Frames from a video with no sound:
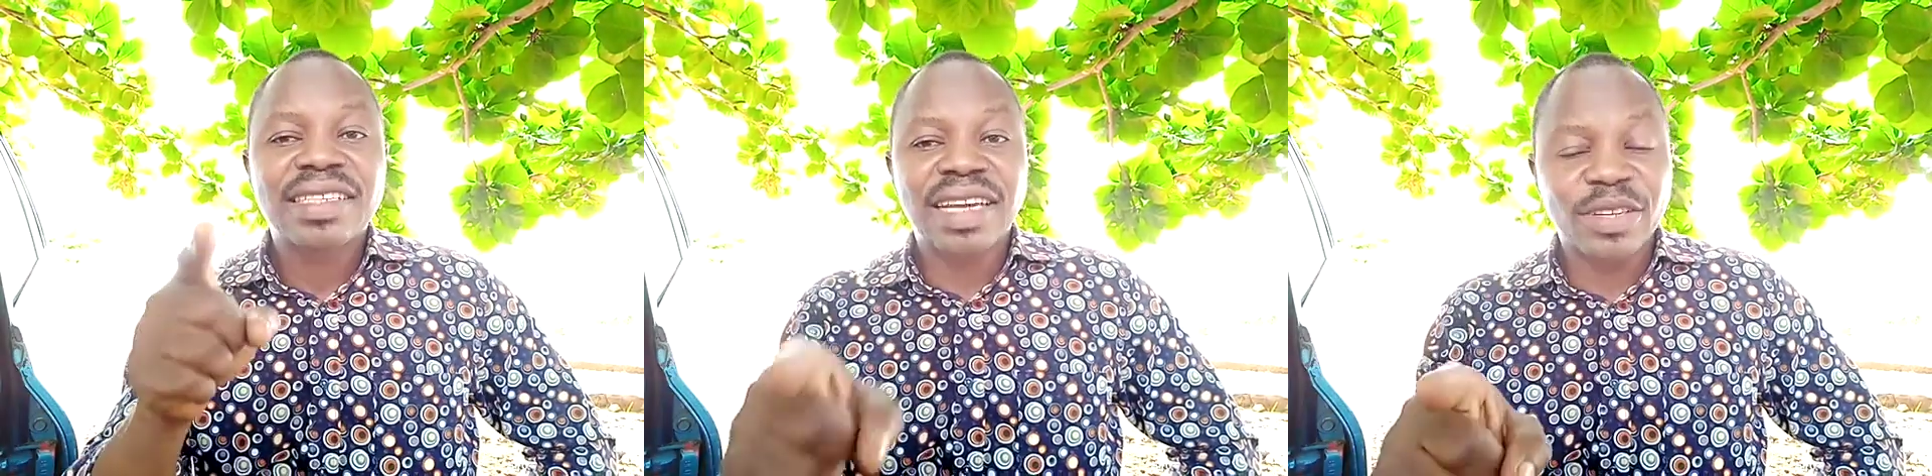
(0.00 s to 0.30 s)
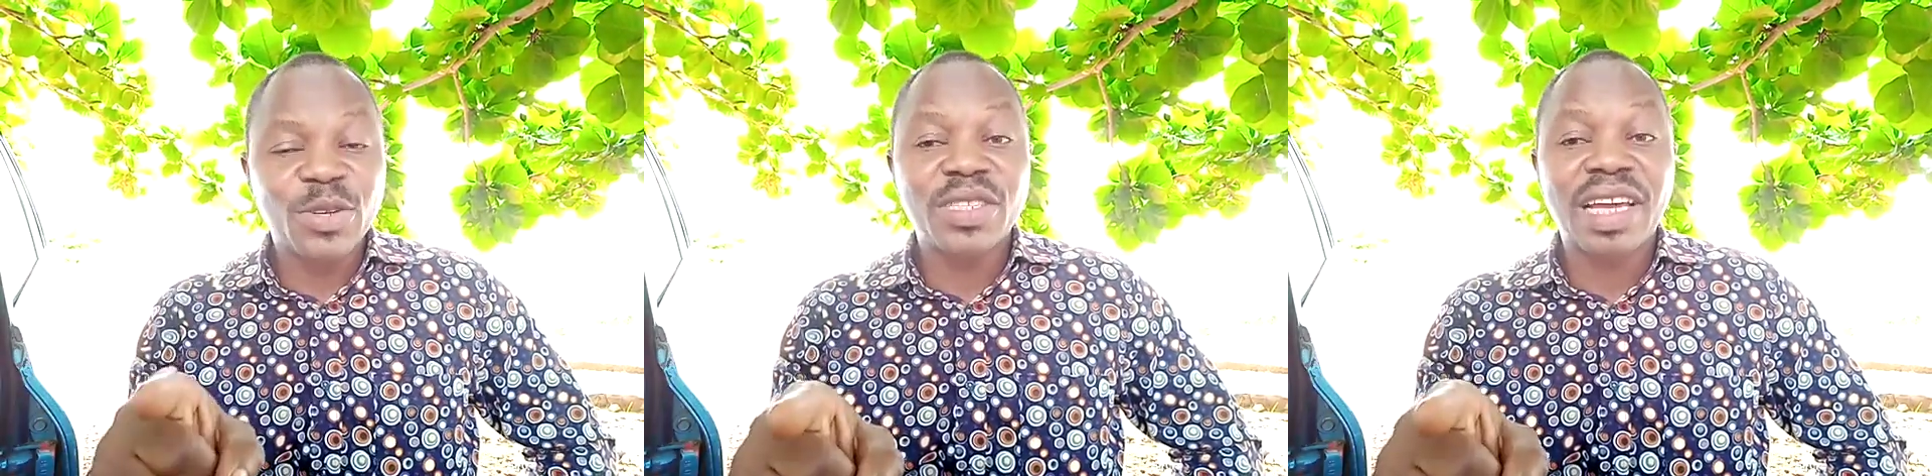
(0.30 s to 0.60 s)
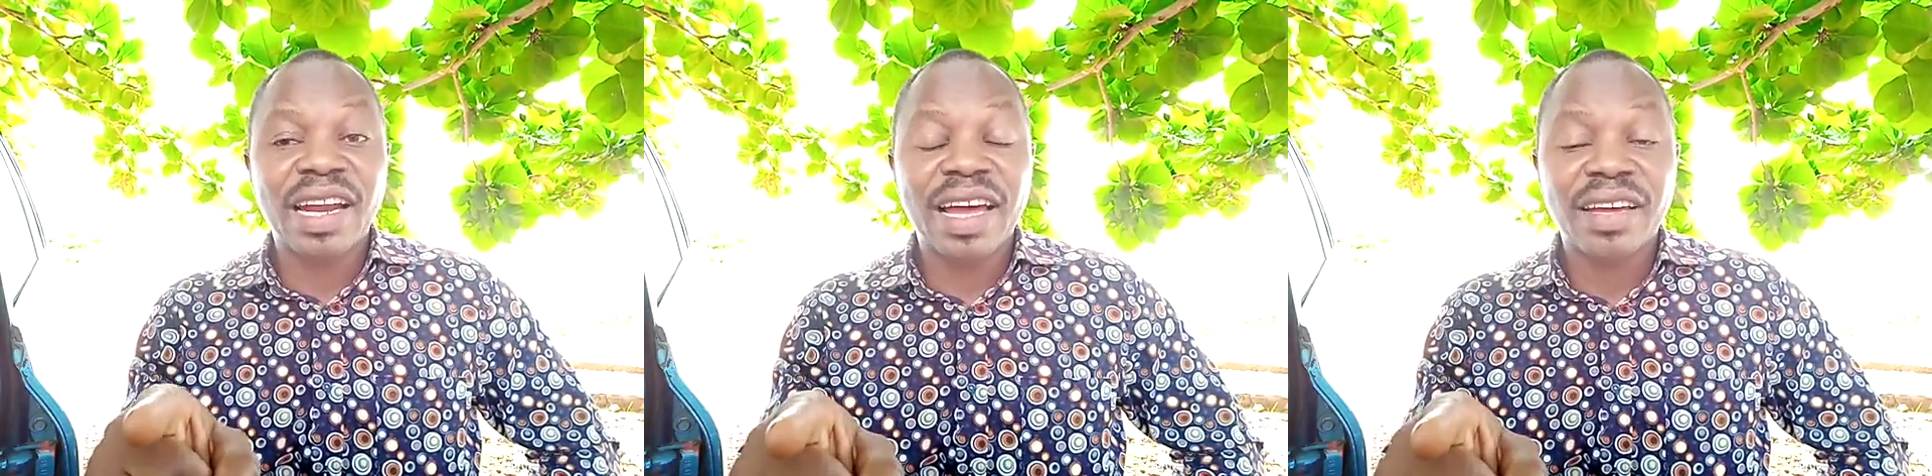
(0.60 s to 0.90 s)
than those
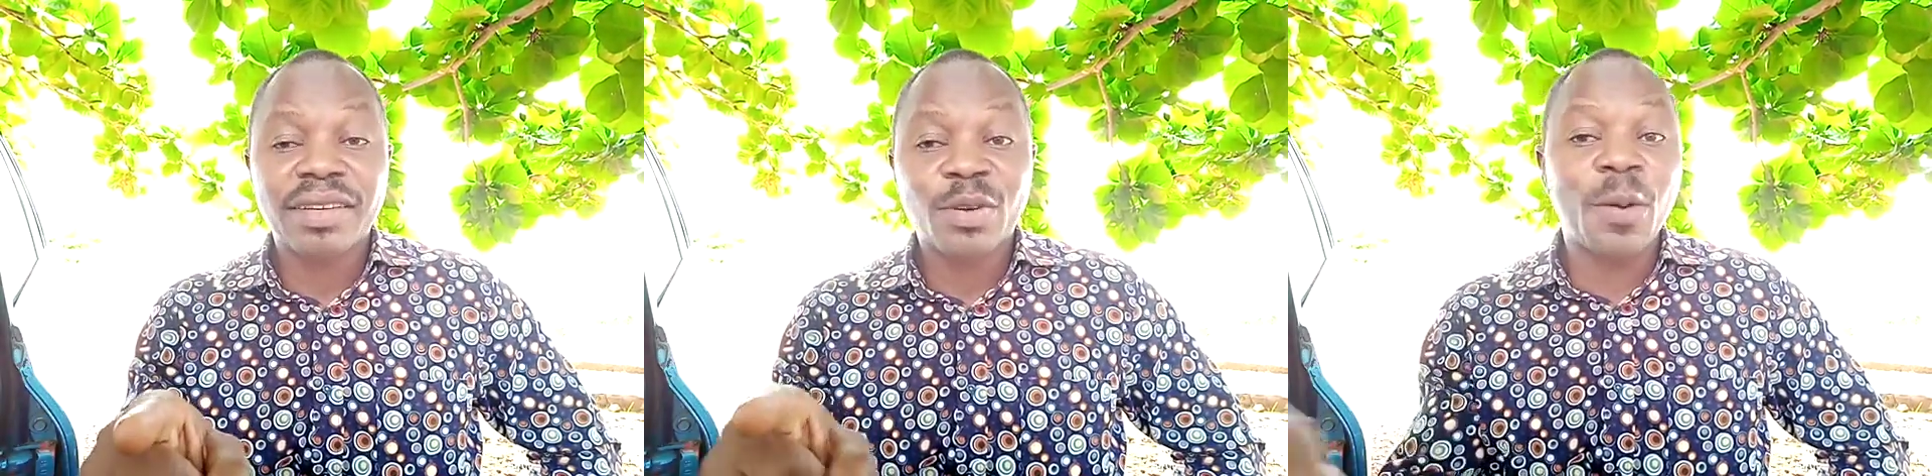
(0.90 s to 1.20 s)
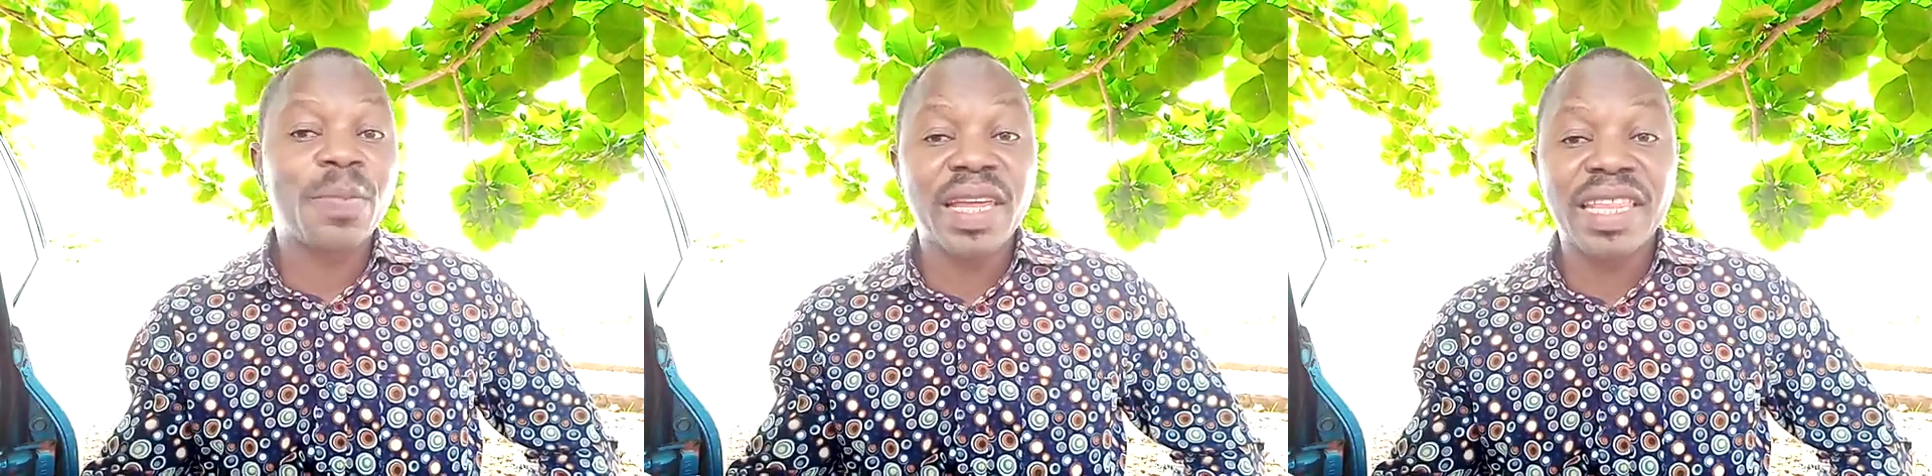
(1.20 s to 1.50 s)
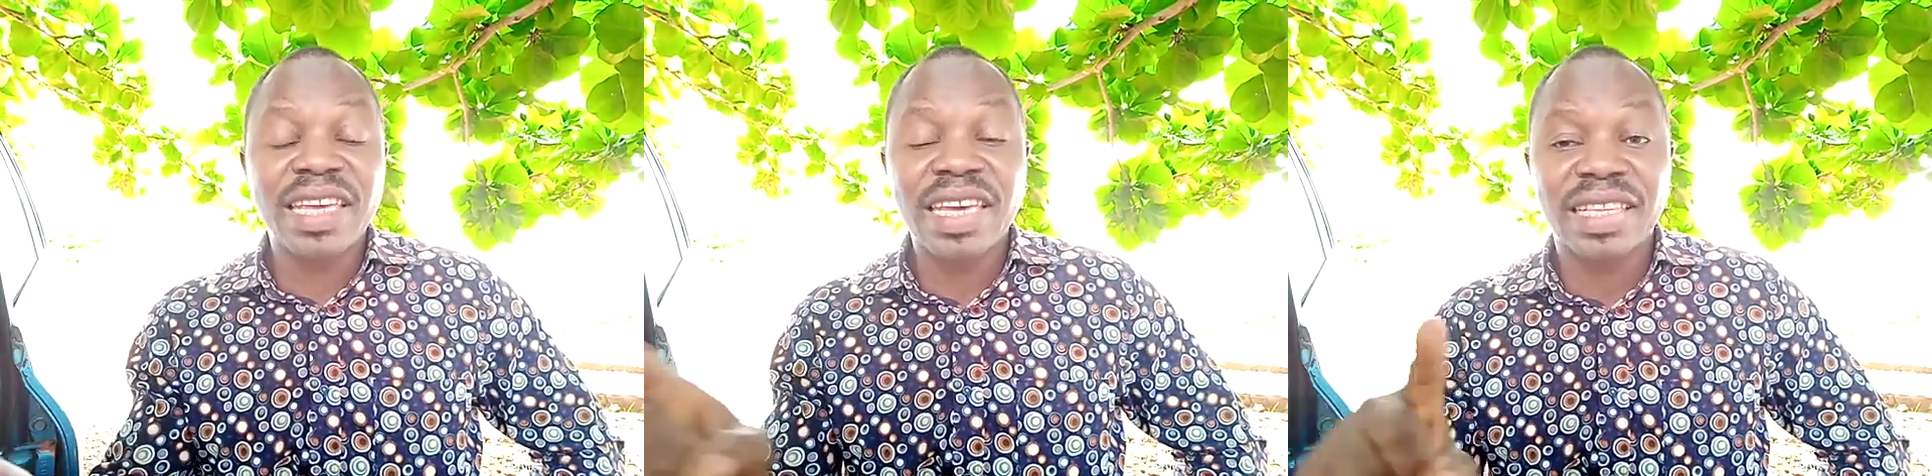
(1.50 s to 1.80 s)
that are
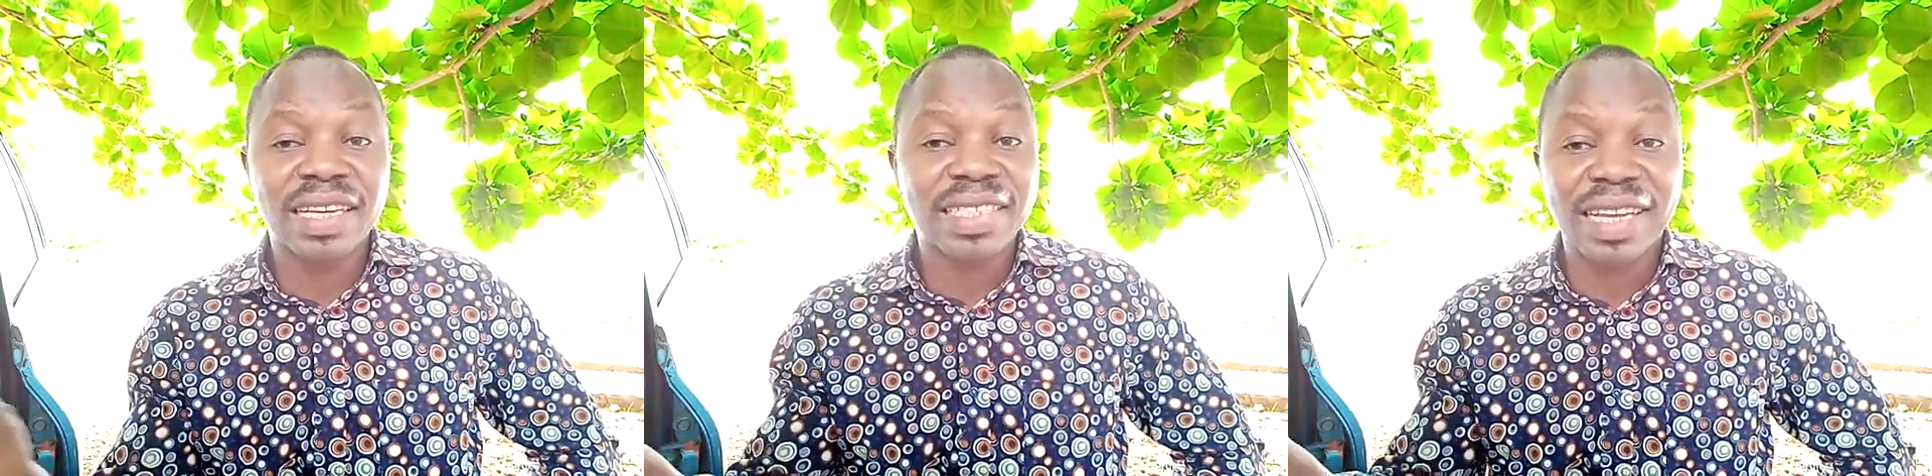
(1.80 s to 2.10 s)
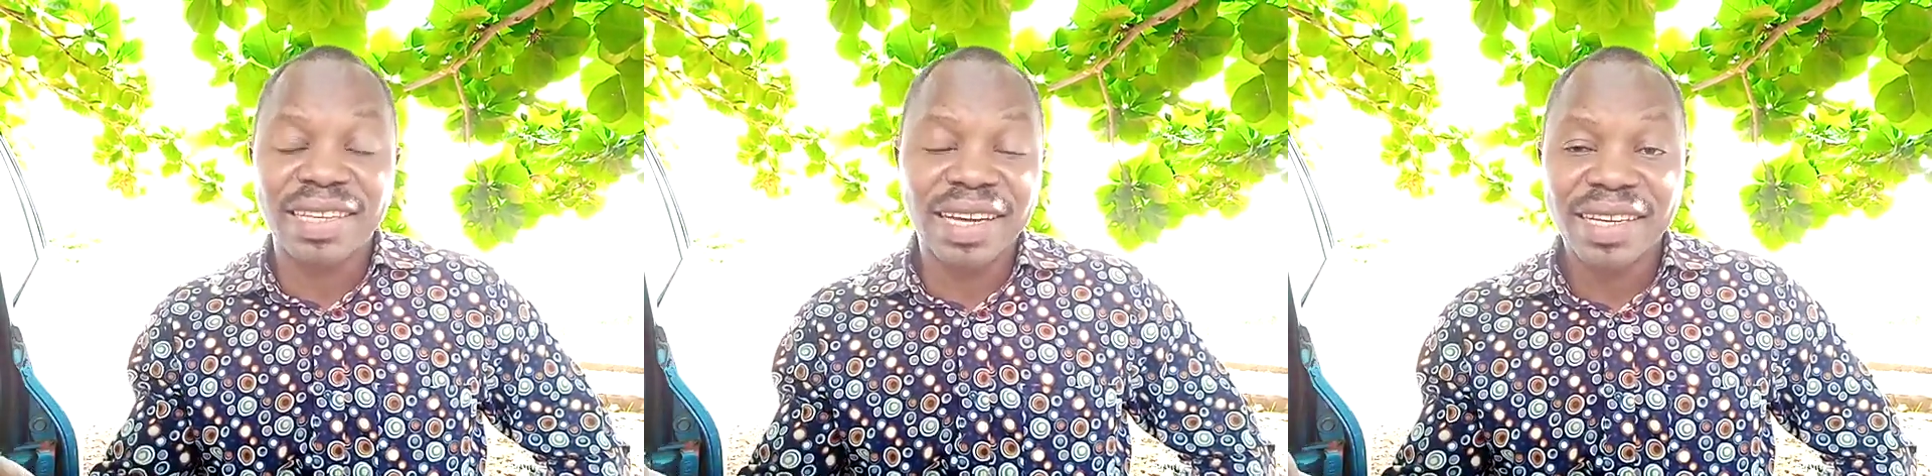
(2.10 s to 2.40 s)
complaining, hitter scatter.